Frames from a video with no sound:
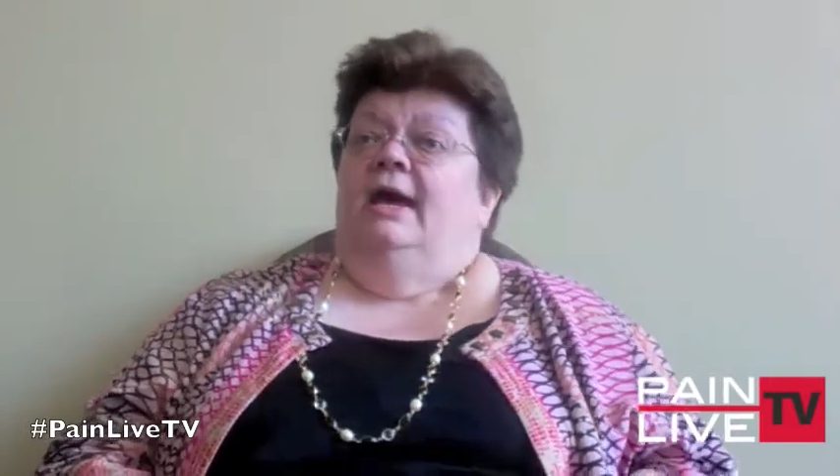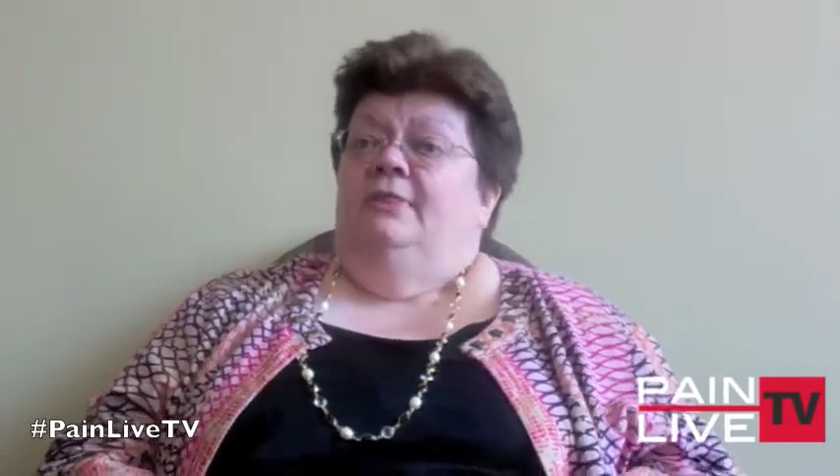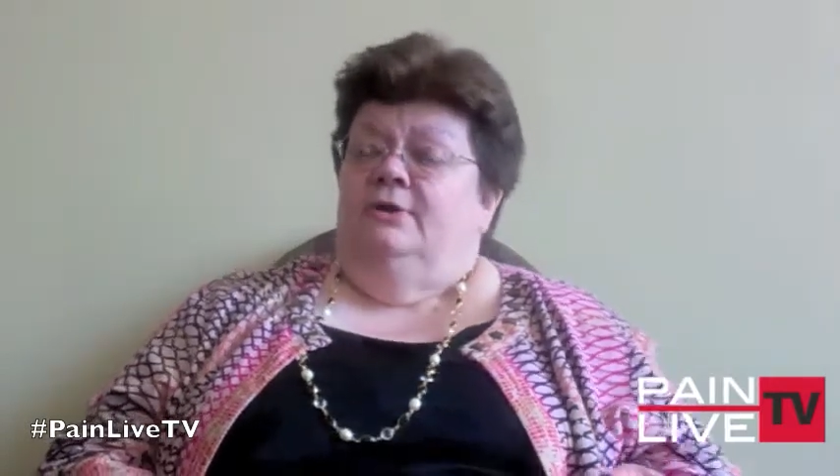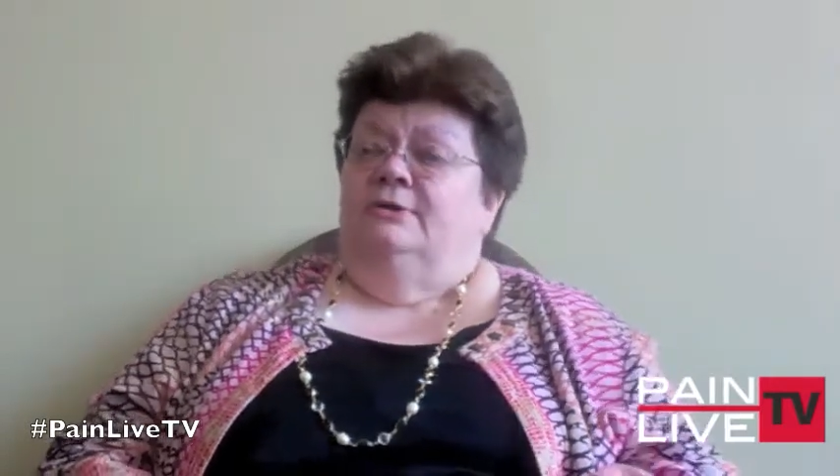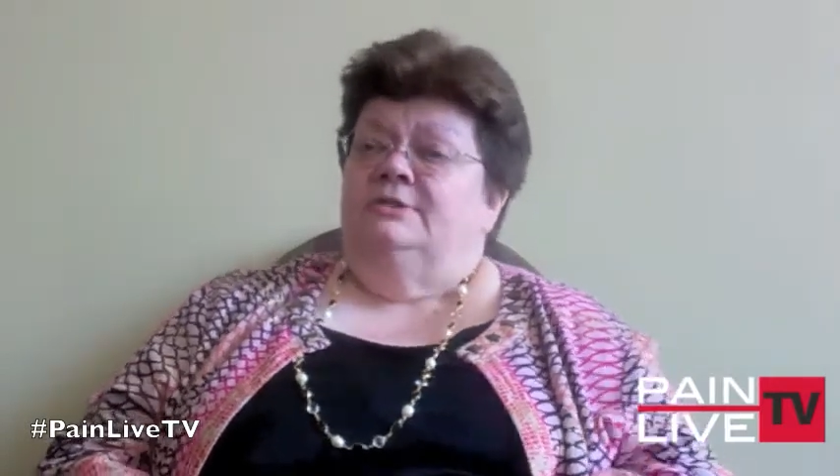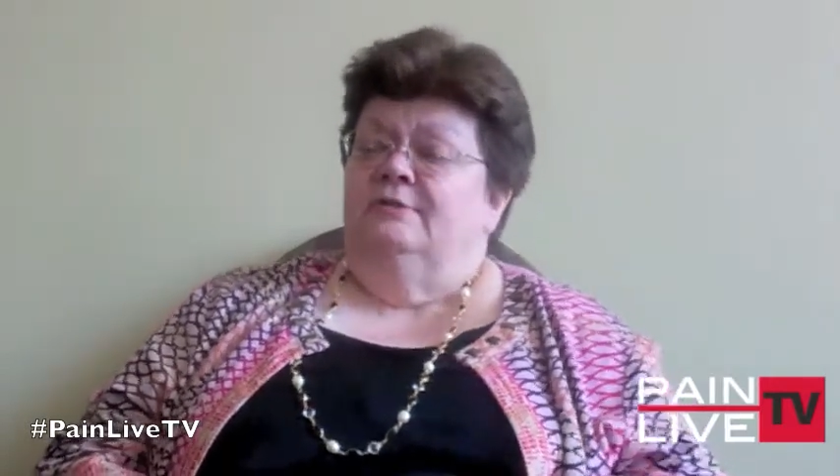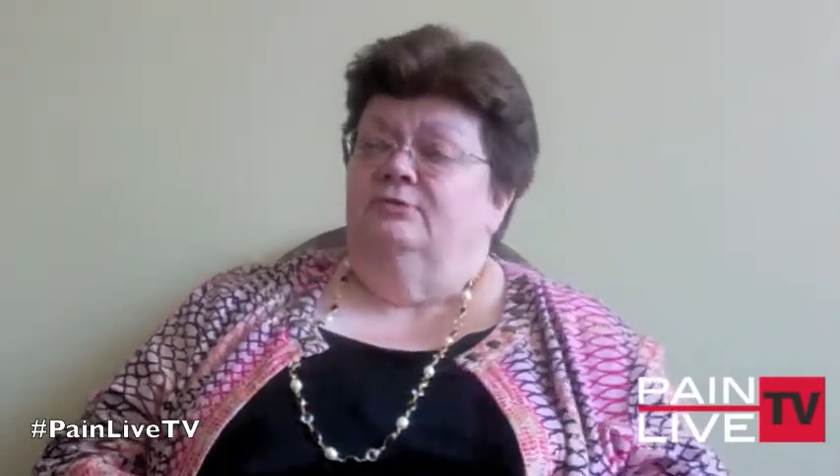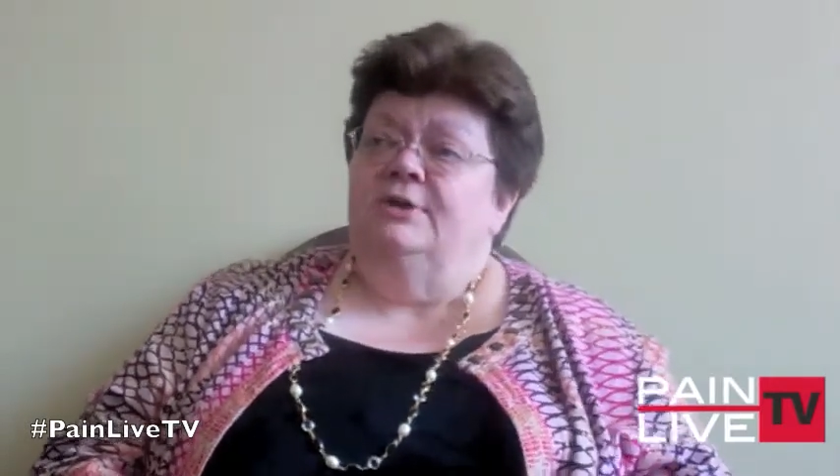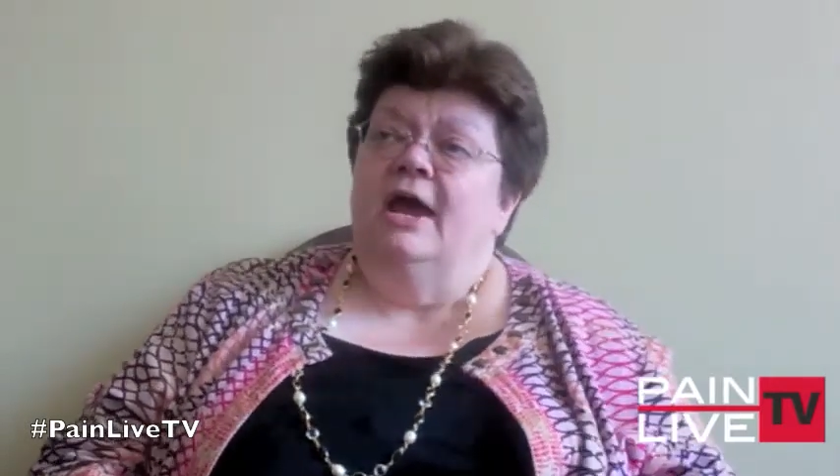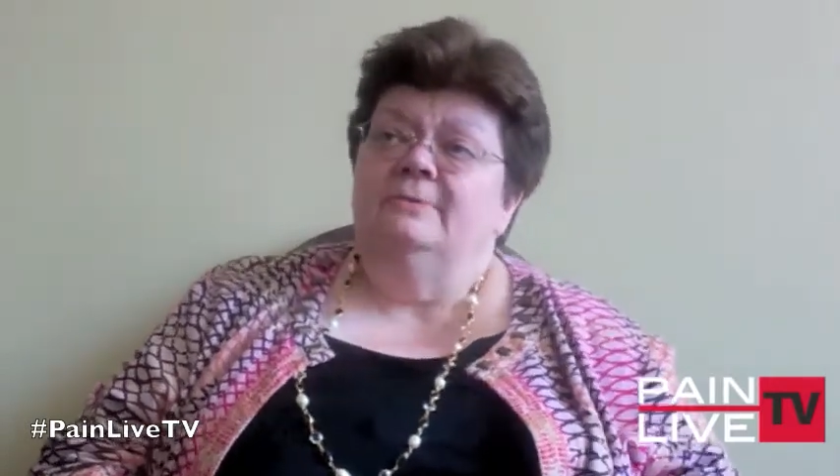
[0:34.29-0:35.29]
There are several
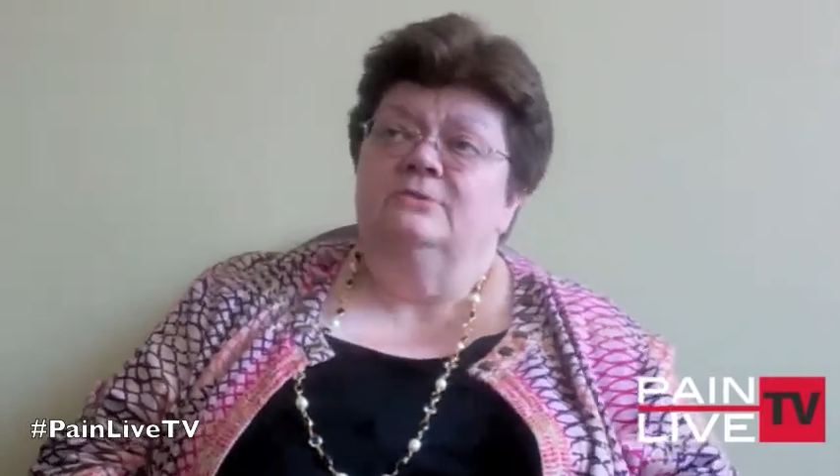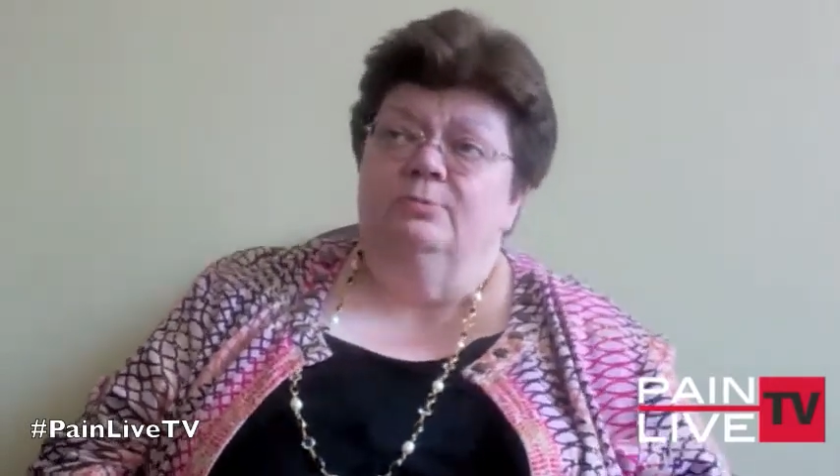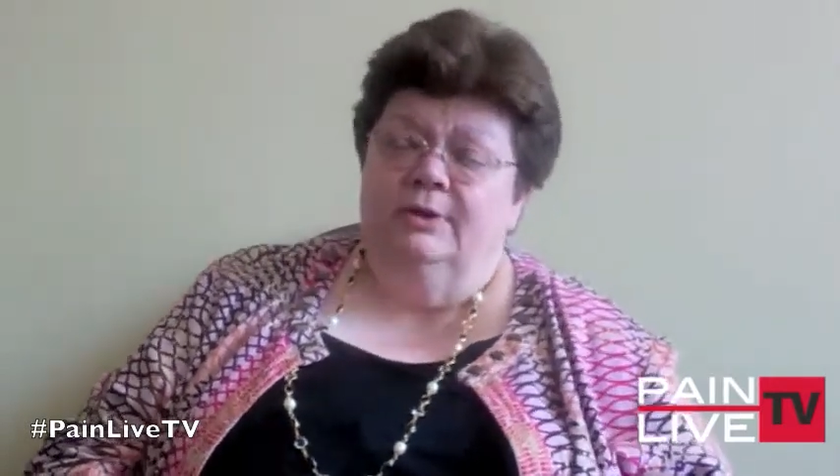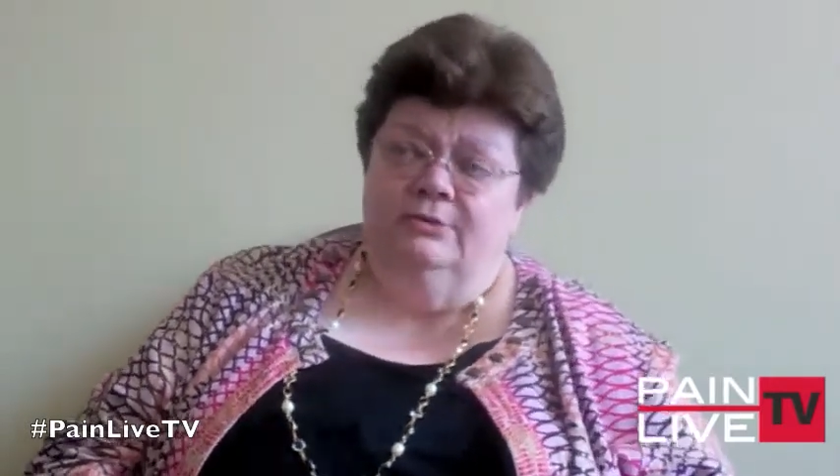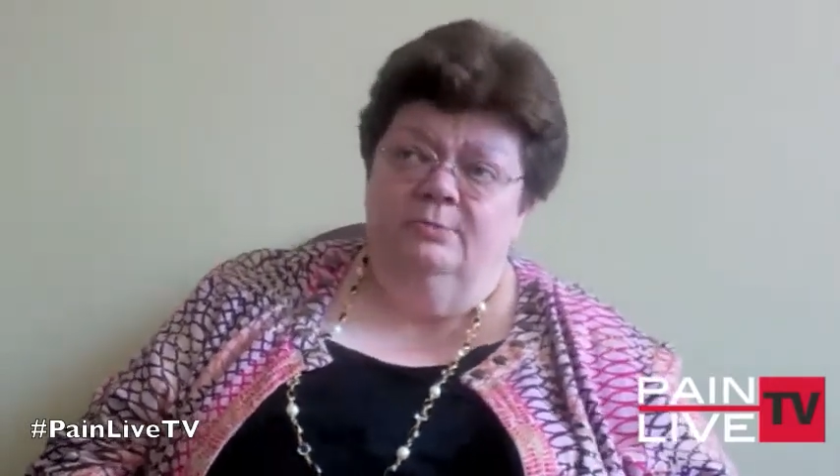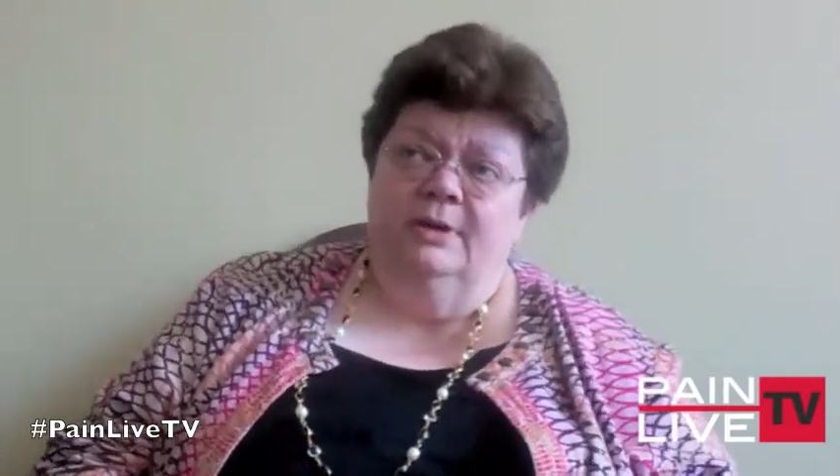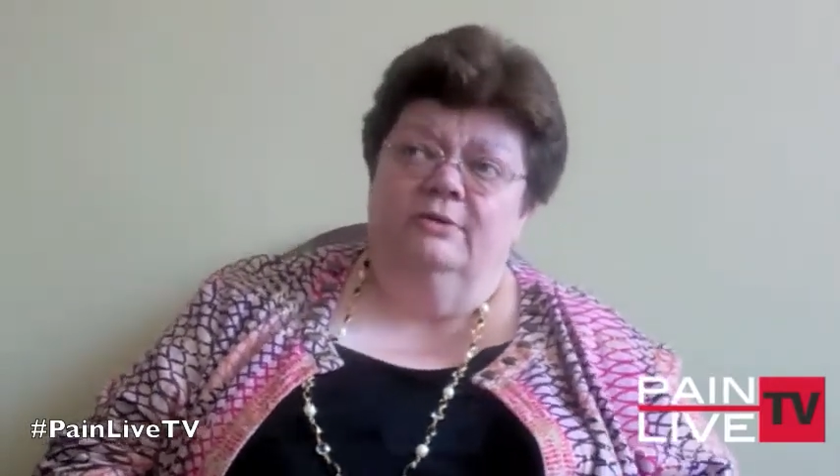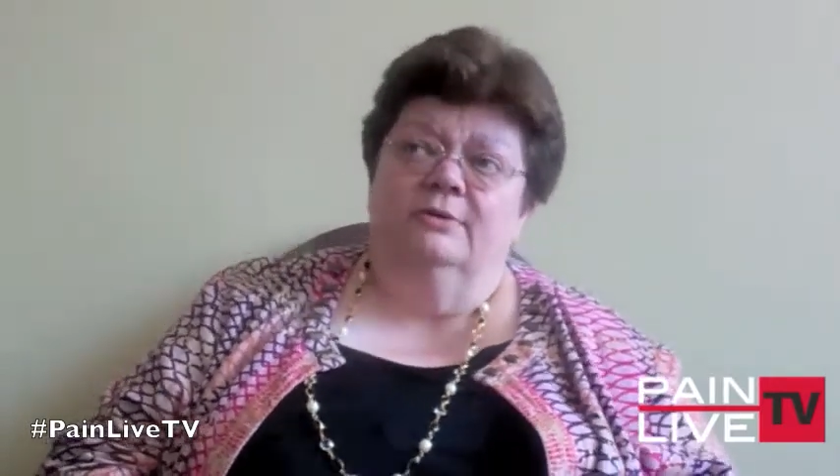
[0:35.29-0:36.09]
types of breakthrough pain.